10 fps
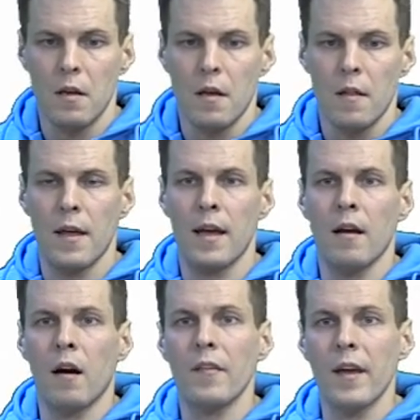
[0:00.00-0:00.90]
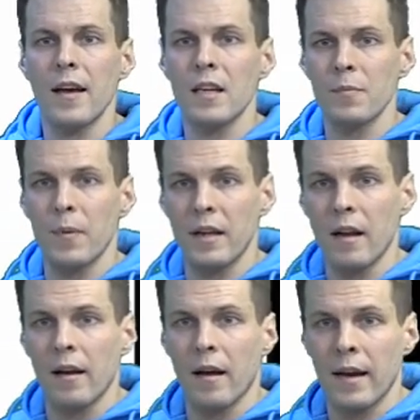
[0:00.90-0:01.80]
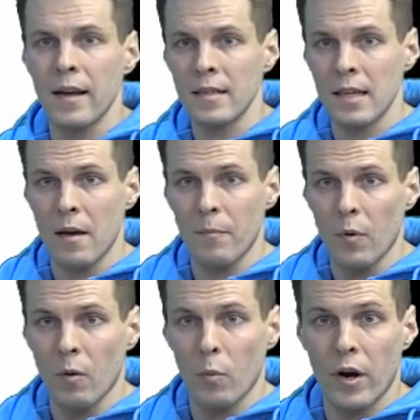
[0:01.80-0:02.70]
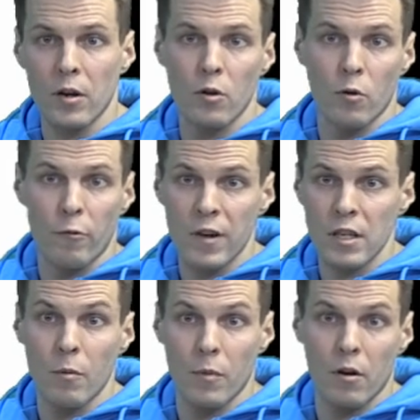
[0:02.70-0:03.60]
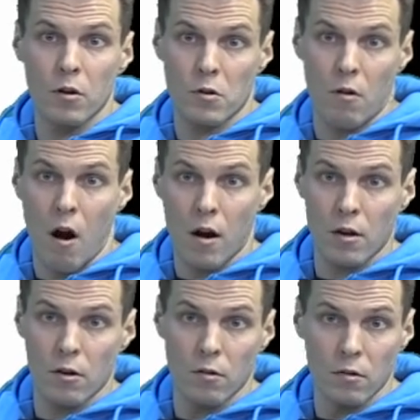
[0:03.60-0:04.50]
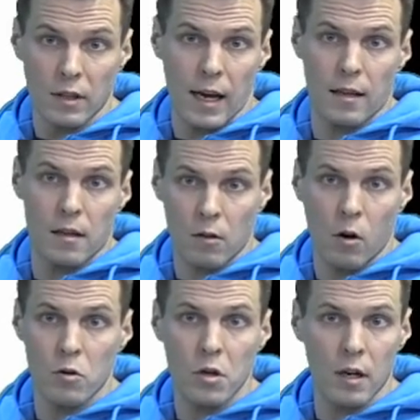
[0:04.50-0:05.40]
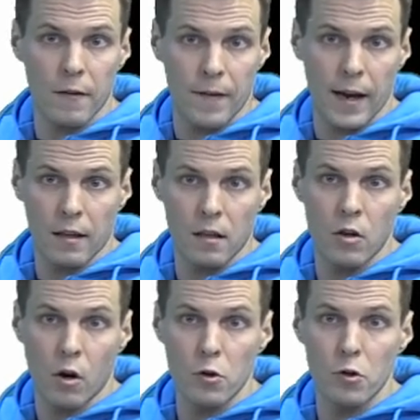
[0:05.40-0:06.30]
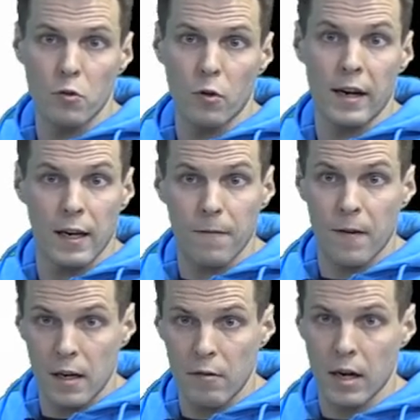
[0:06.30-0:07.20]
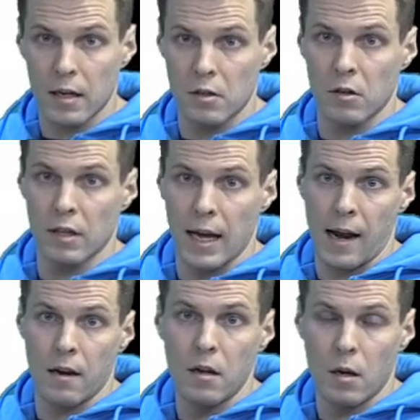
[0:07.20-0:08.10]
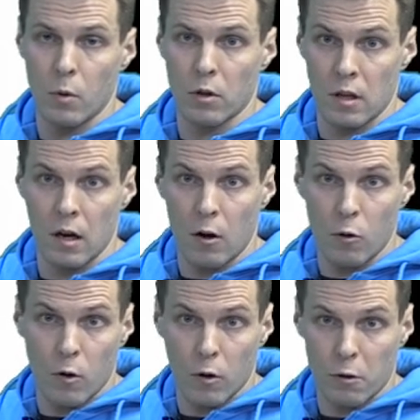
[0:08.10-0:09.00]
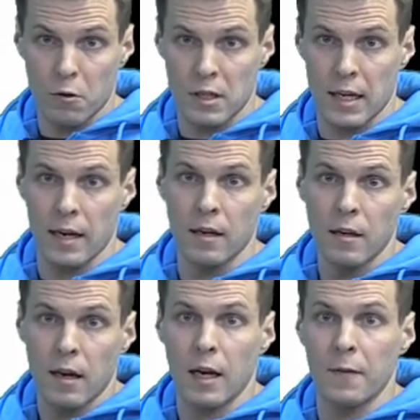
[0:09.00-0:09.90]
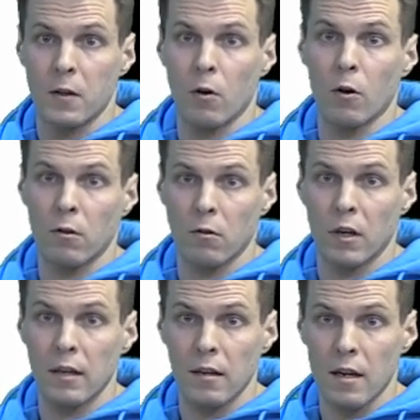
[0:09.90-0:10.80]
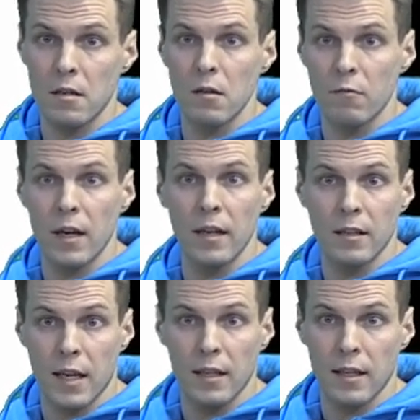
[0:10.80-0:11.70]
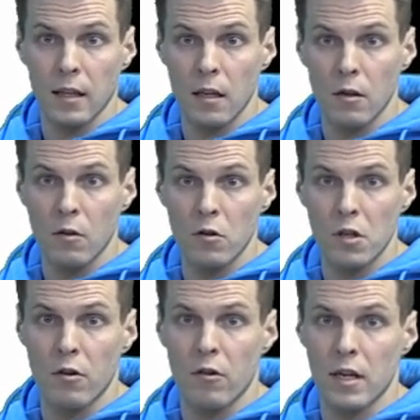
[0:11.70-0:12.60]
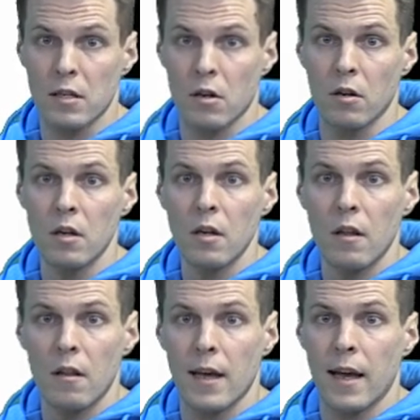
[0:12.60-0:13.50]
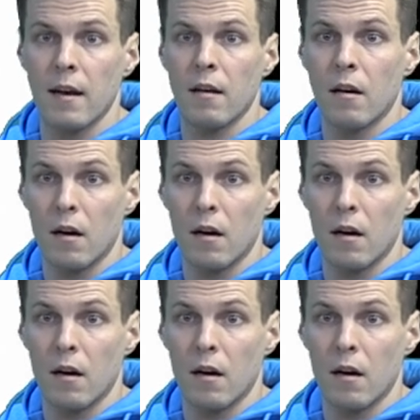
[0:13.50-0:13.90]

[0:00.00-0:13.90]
Then they explain an example you could reasonably also argue that a causal effect goes to a different direction than what the author said. And if the author doesn't really take that into consideration, then